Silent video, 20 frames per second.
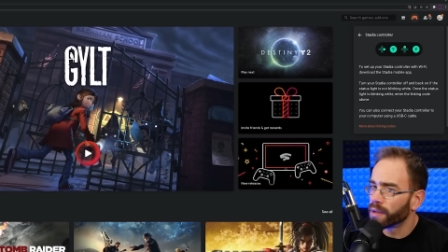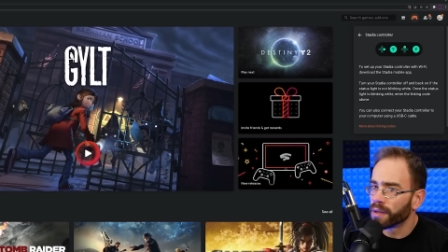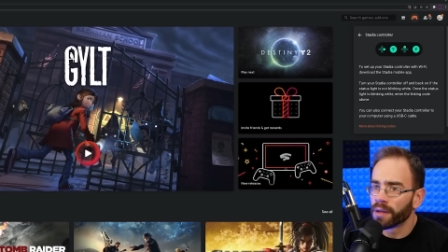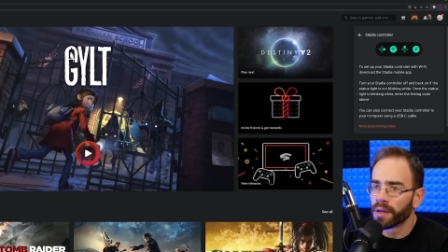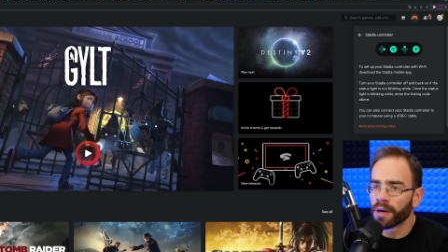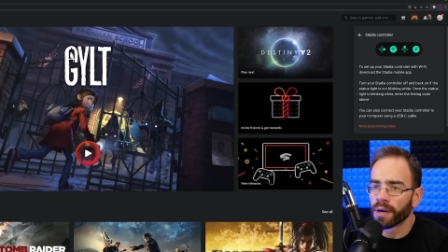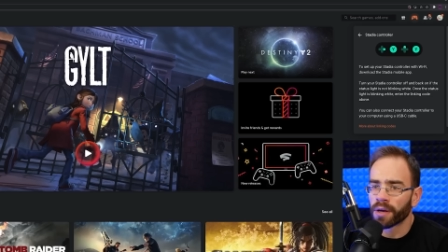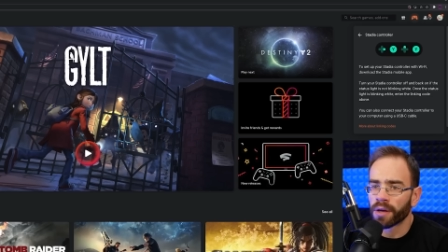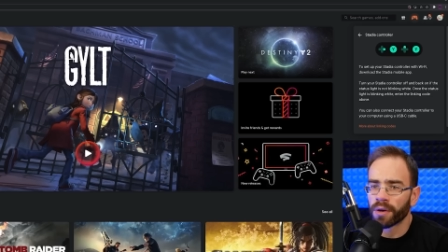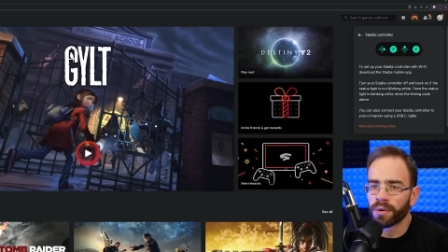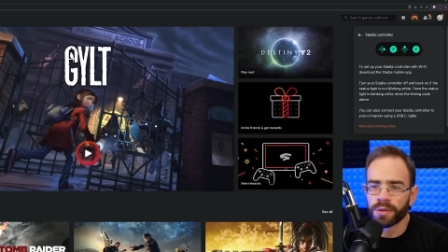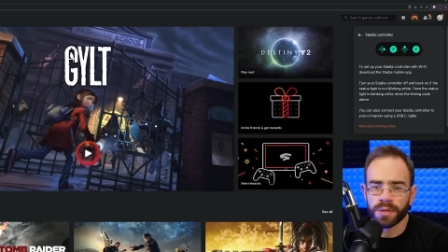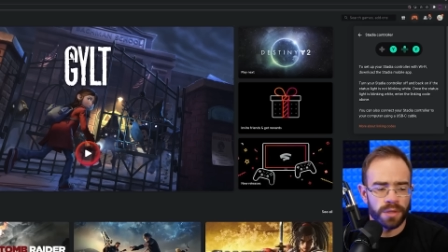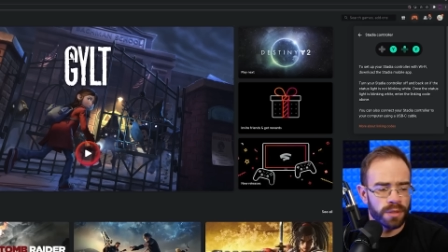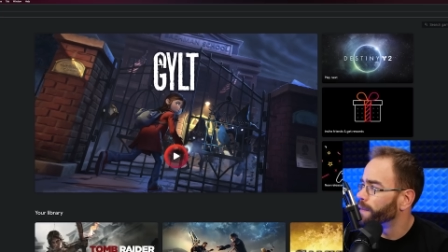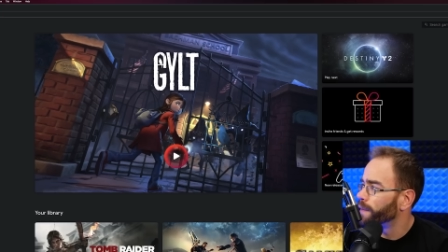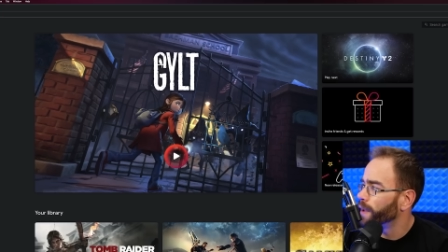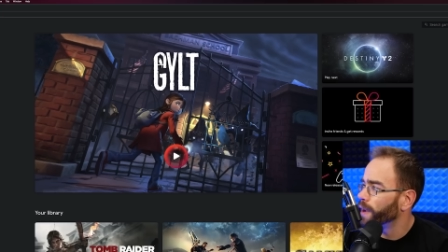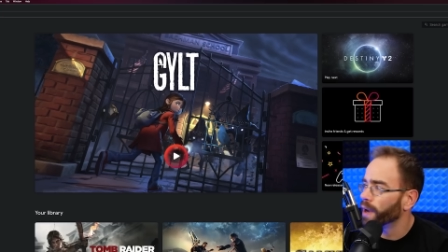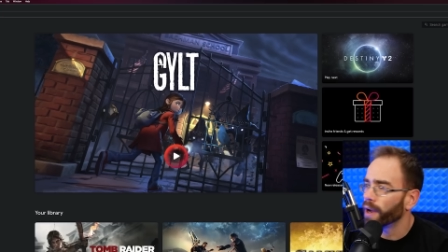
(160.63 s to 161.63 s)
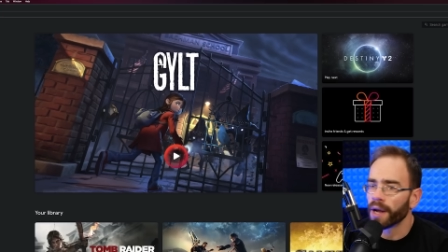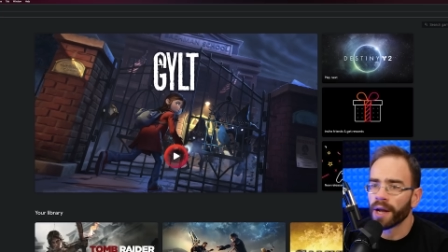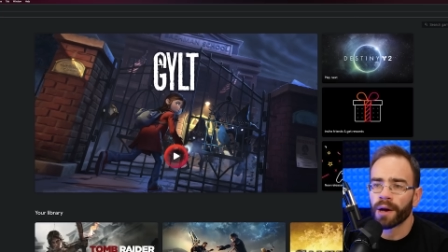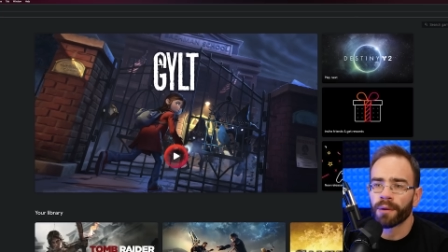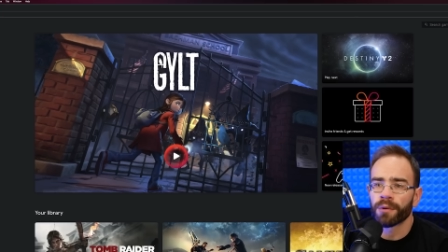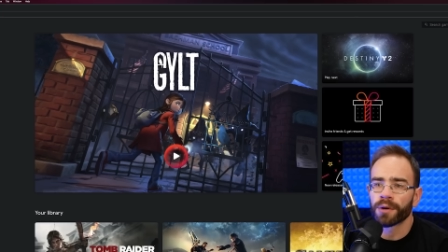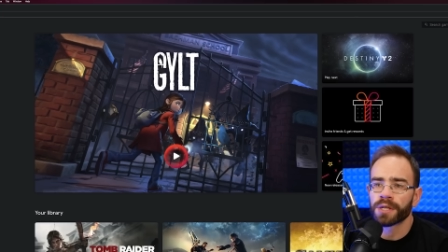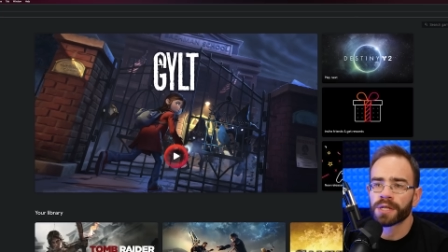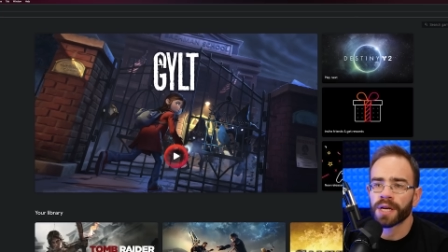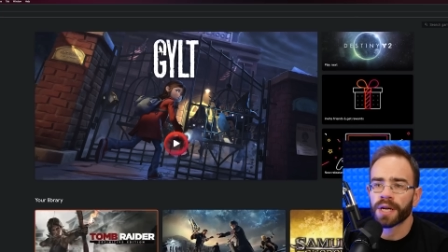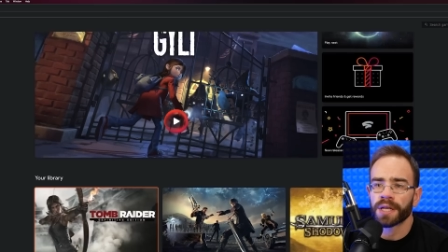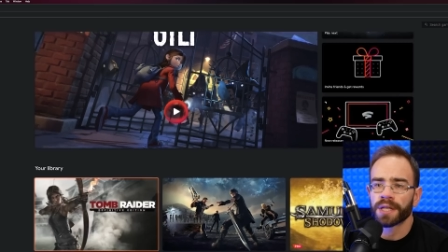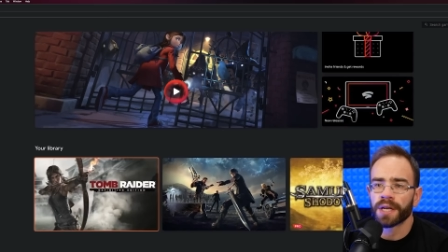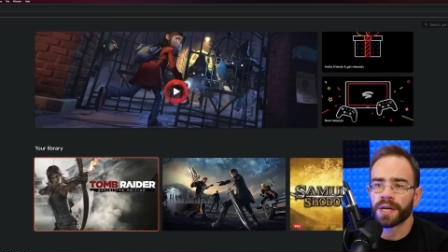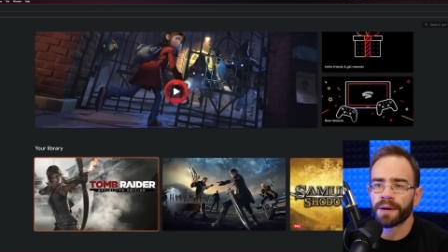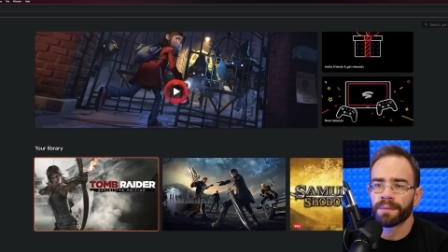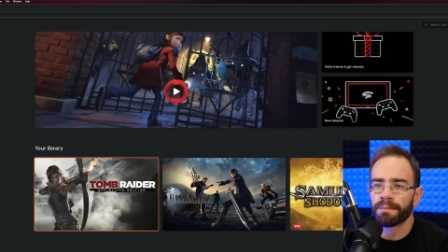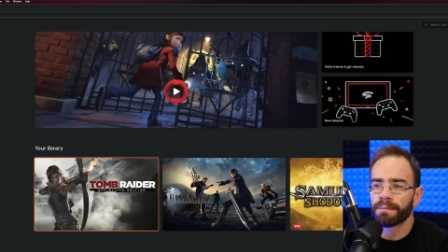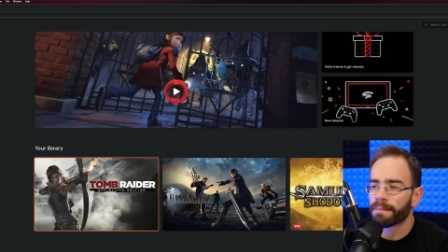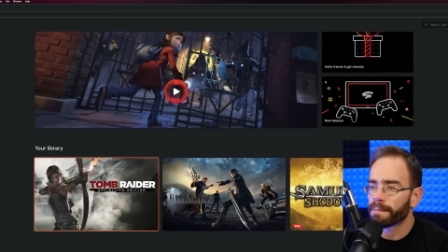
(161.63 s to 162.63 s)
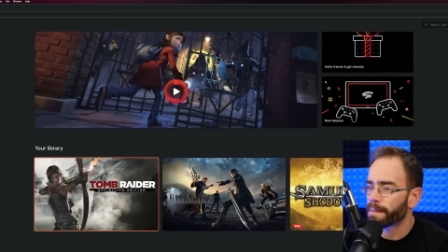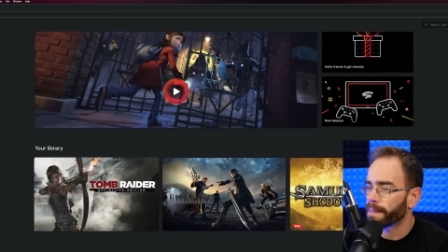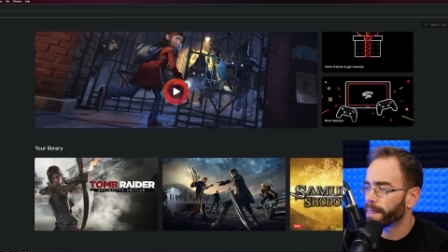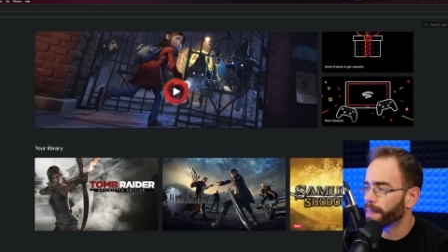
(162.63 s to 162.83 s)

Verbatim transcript: And there it goes. All right, now we're synced up,